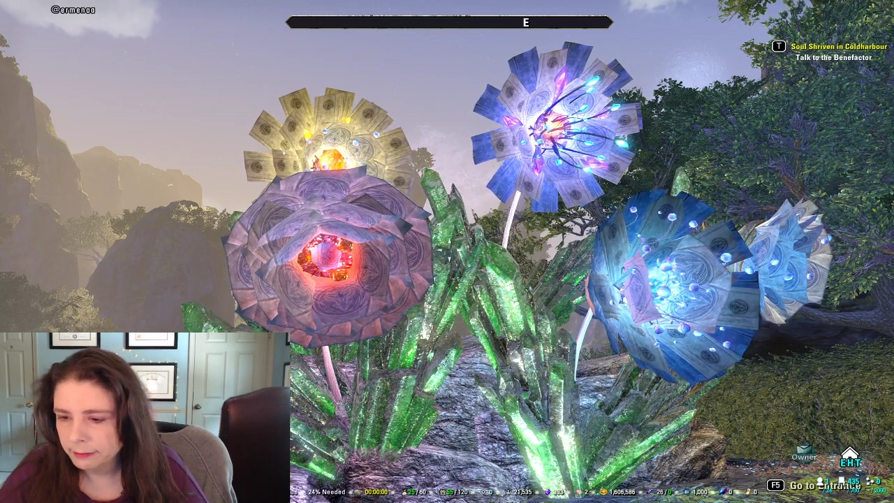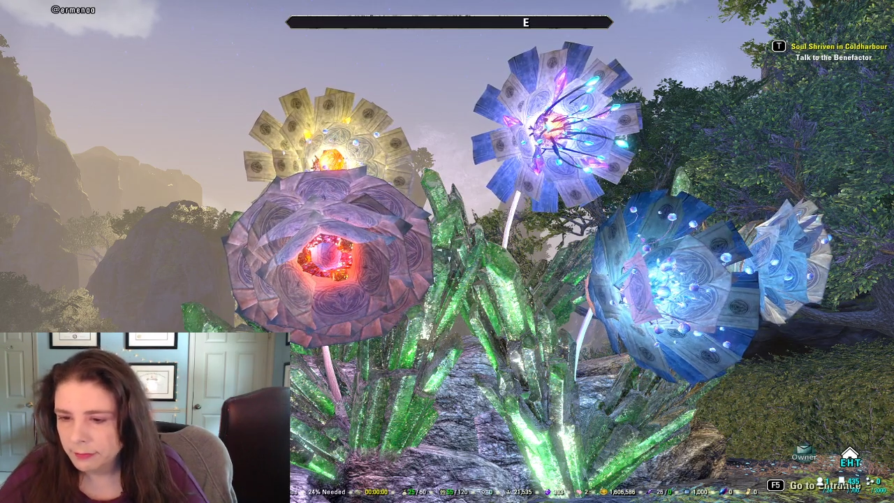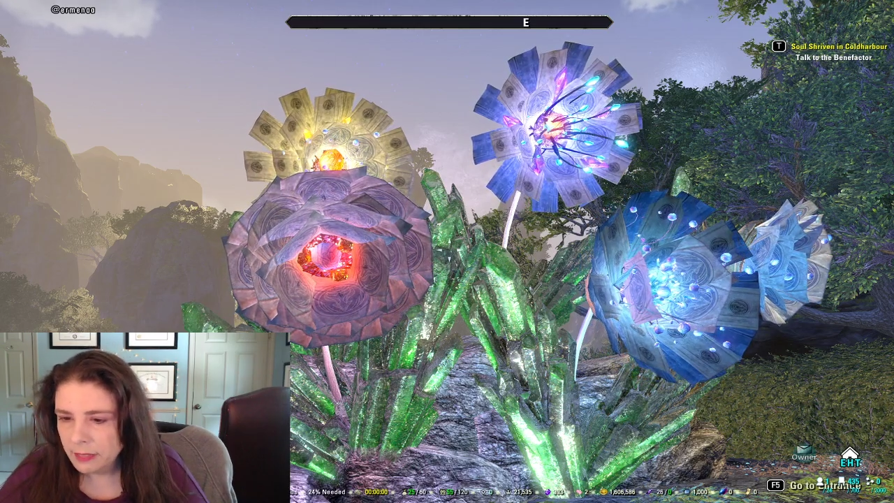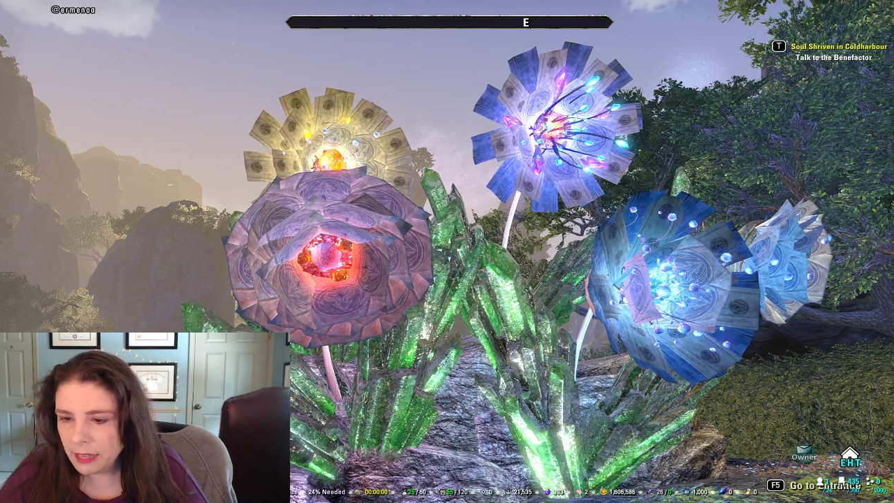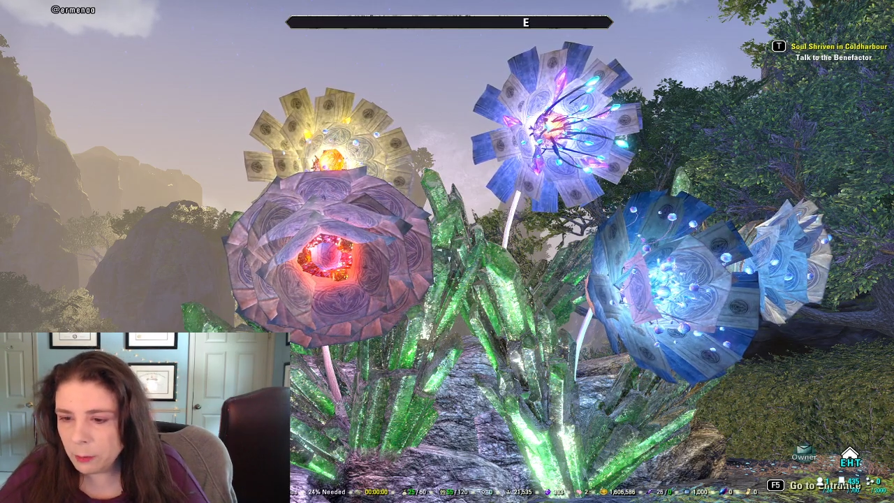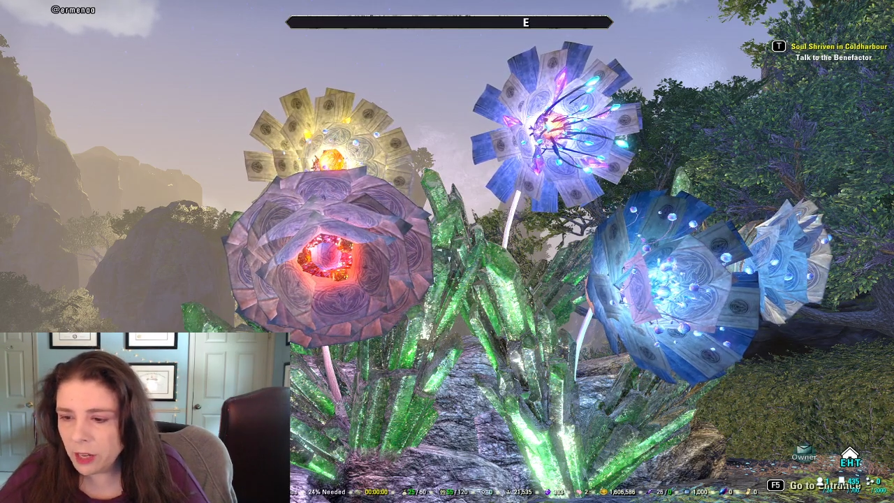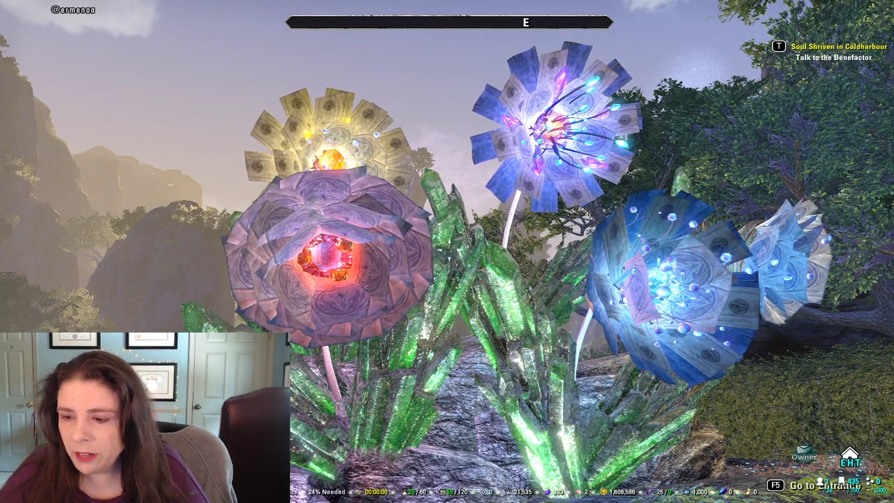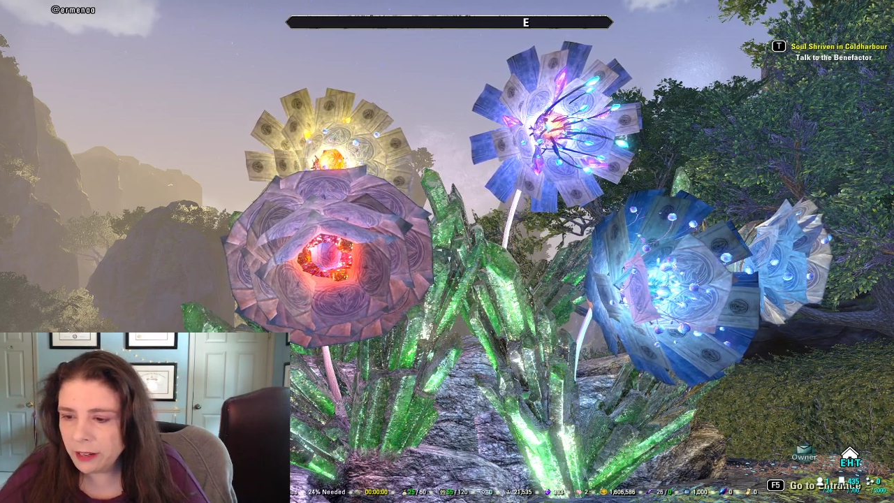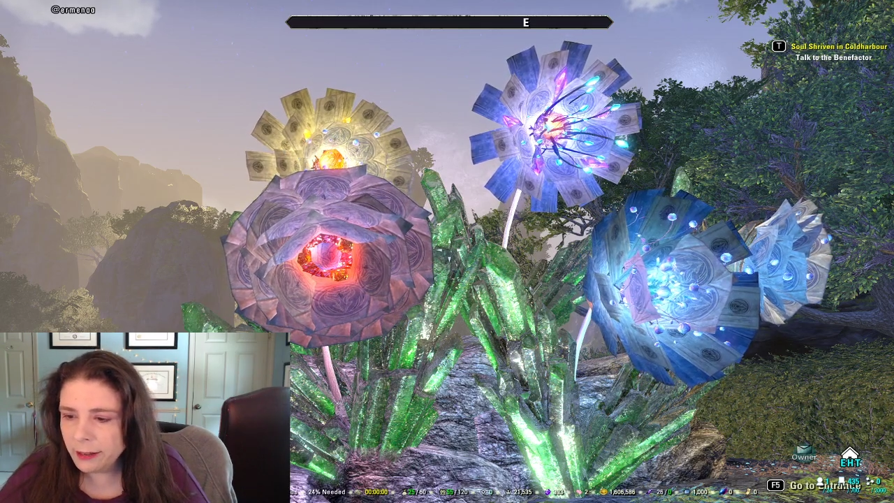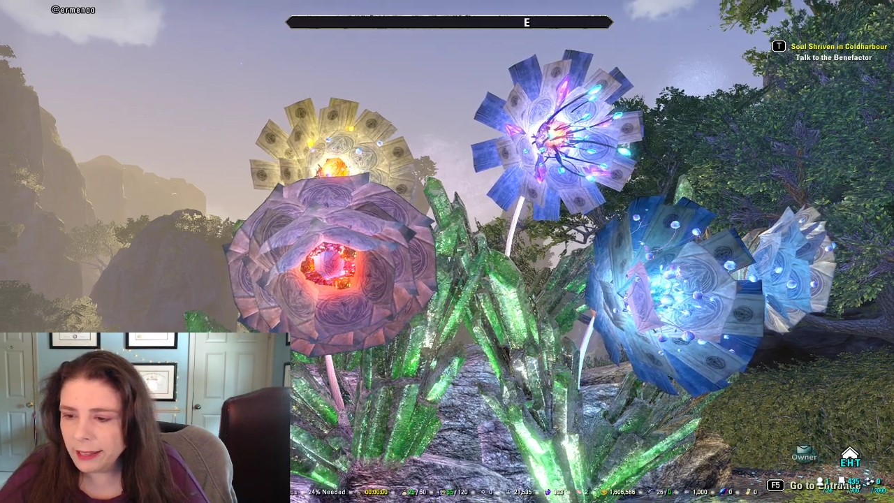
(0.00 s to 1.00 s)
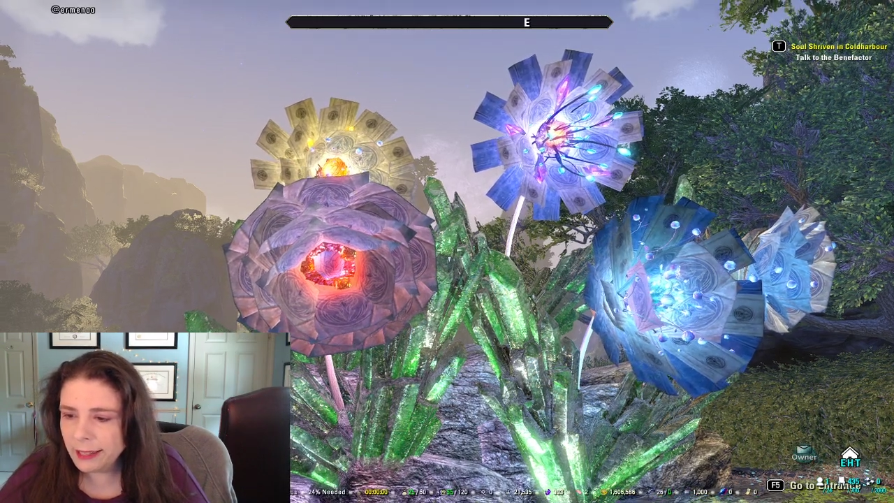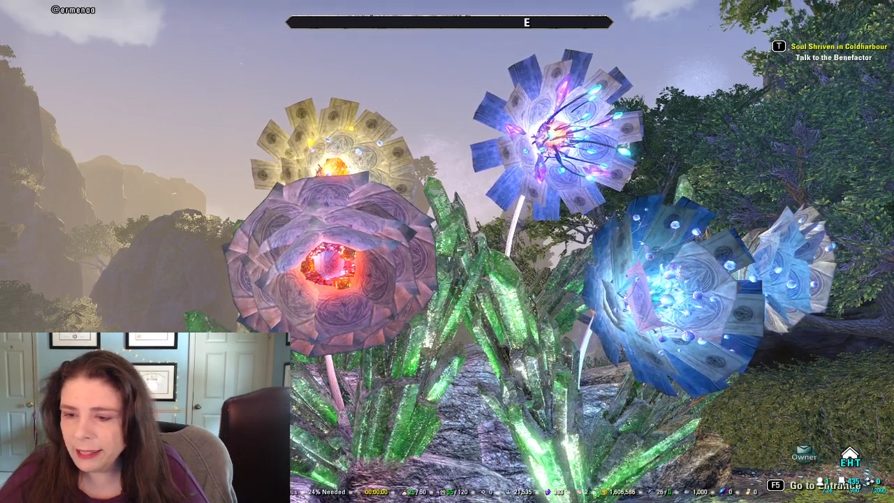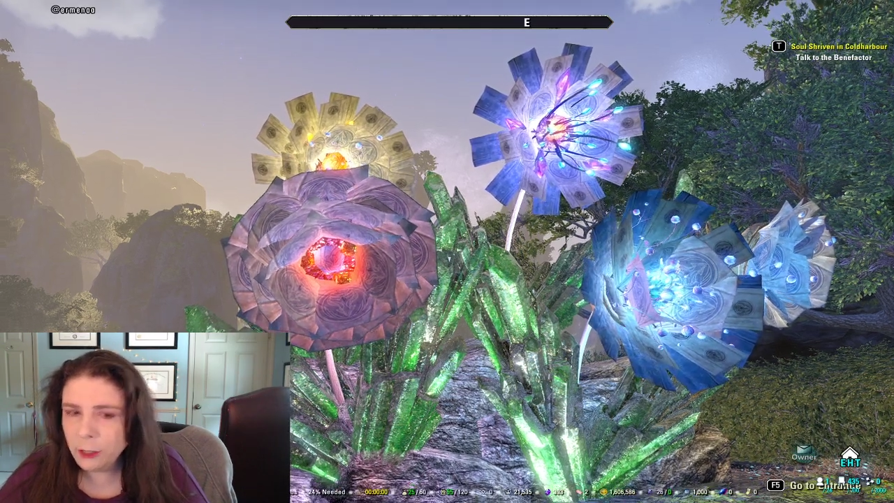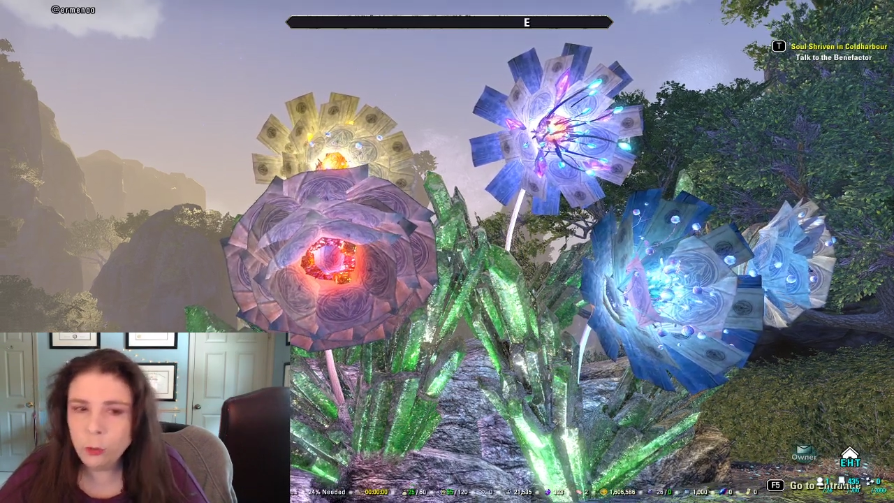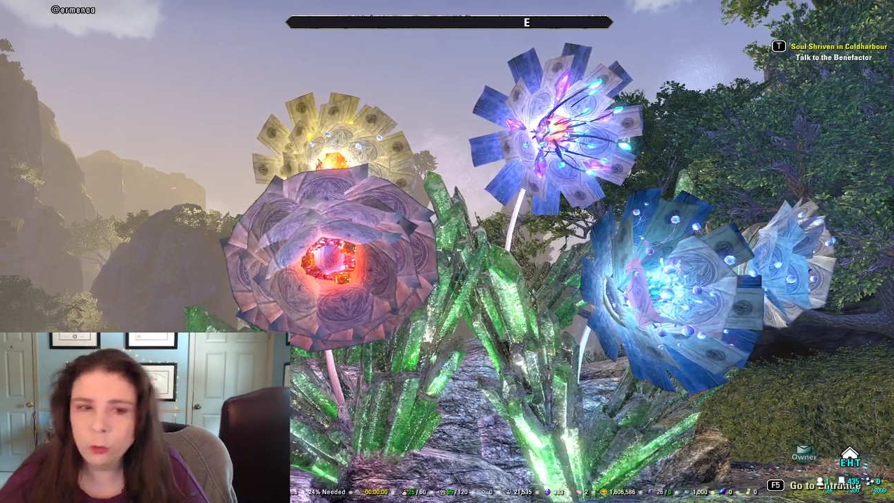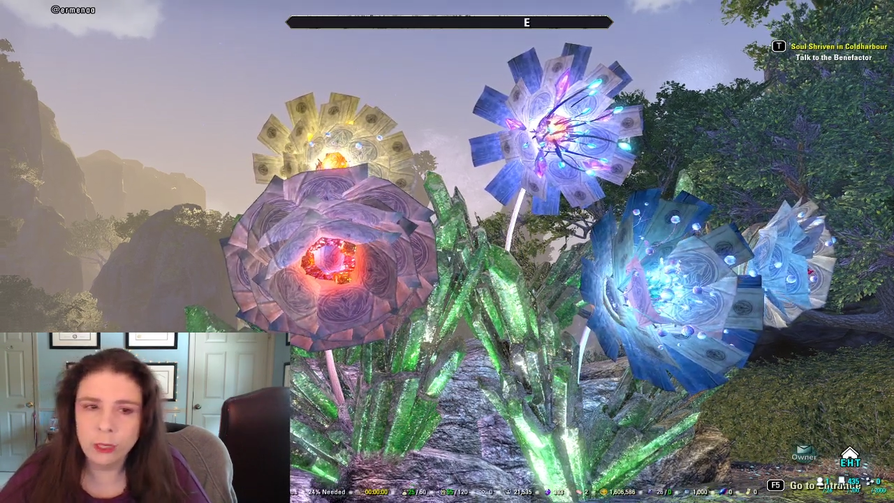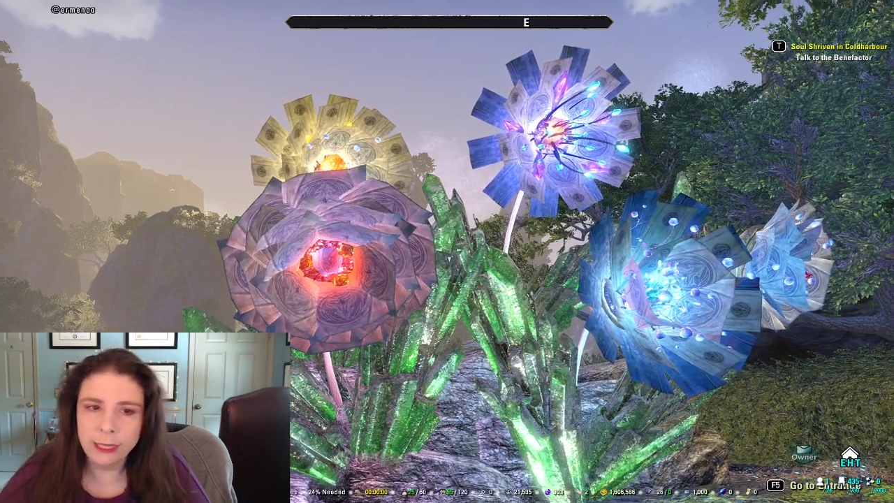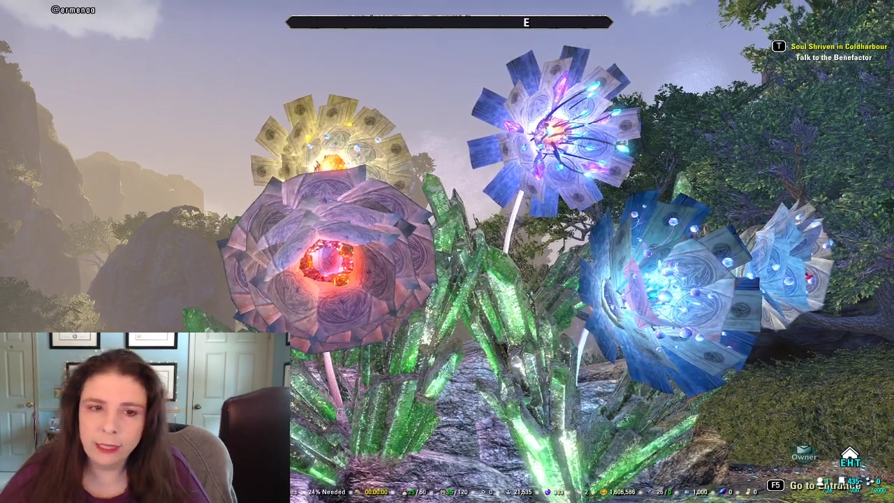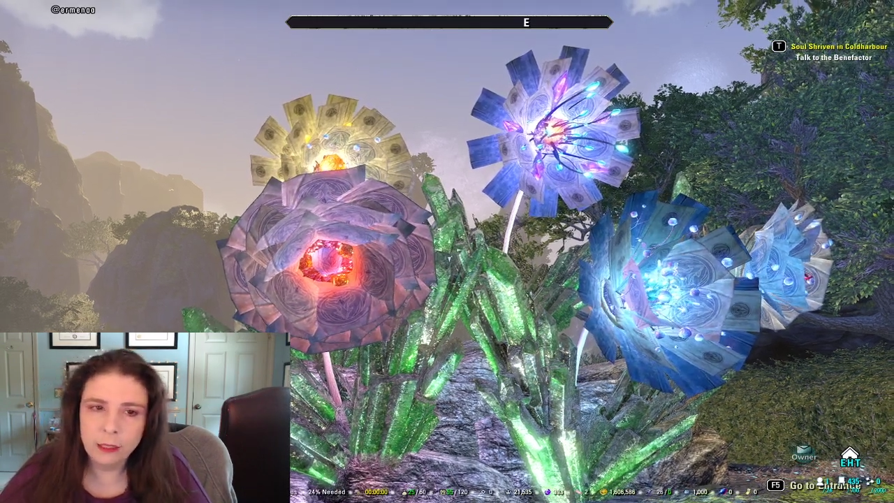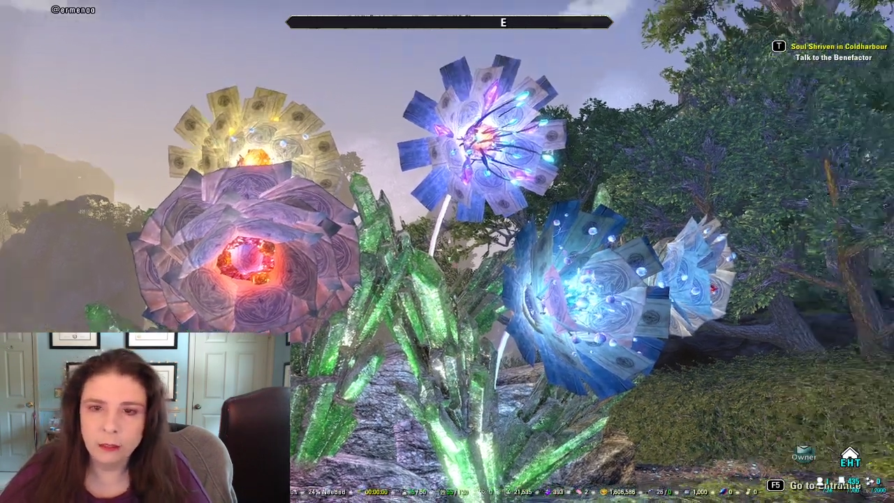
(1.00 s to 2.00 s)
I'm on AU. I
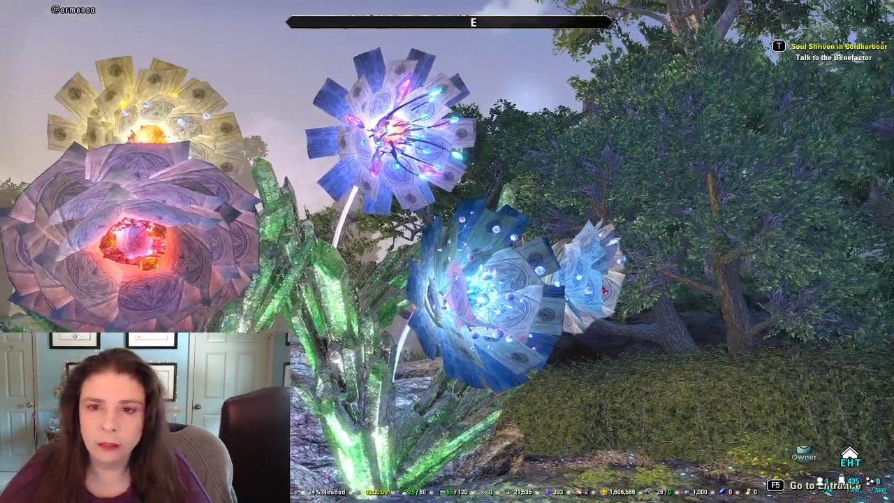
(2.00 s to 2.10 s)
can't look.